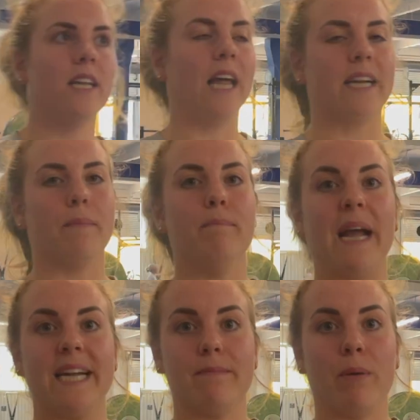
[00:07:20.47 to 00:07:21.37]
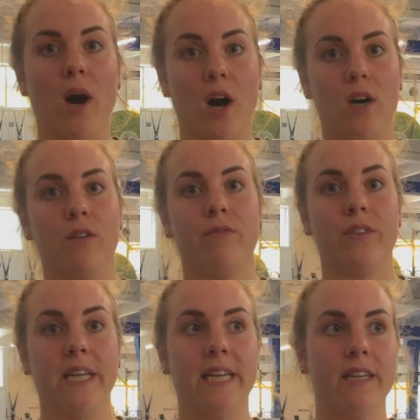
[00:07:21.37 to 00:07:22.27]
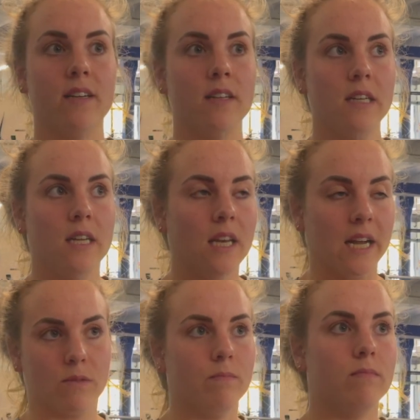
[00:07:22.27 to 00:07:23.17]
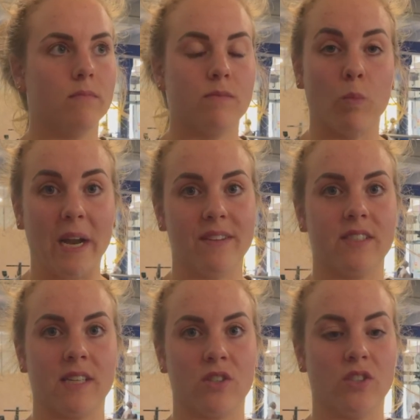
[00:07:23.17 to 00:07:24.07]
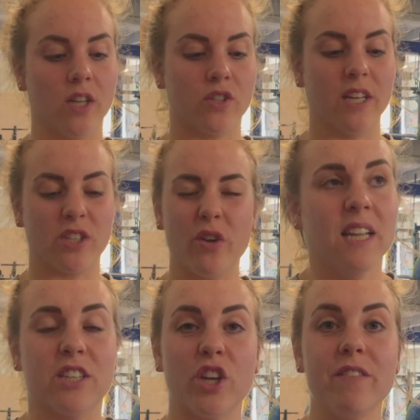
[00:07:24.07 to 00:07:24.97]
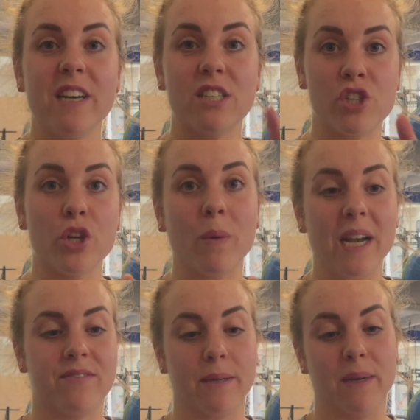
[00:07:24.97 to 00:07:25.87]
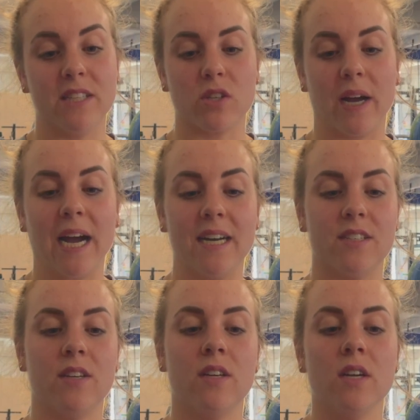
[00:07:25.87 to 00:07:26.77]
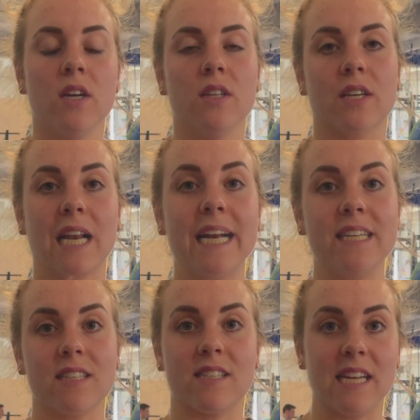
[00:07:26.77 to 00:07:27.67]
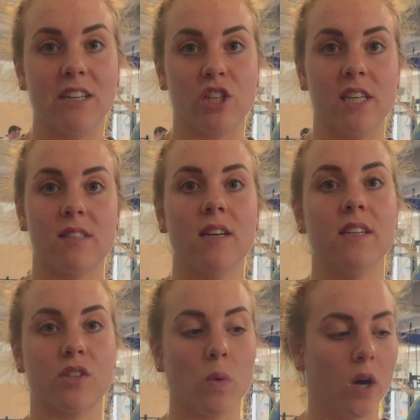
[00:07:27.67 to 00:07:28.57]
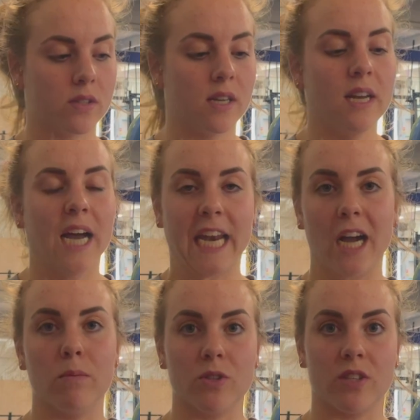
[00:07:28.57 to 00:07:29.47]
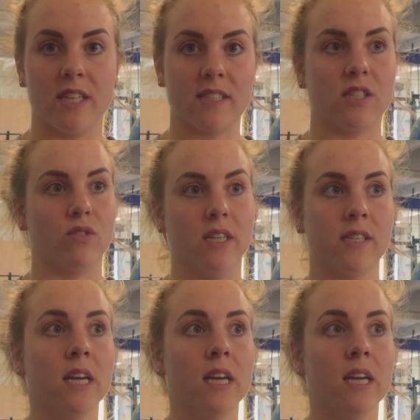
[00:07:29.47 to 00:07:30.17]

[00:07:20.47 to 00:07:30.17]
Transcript: like main part of the like weightlifting session. So there's only really 2 weightlifting bits. So I had the cleans and the snatches, the squats, and now I'm onto the accessories.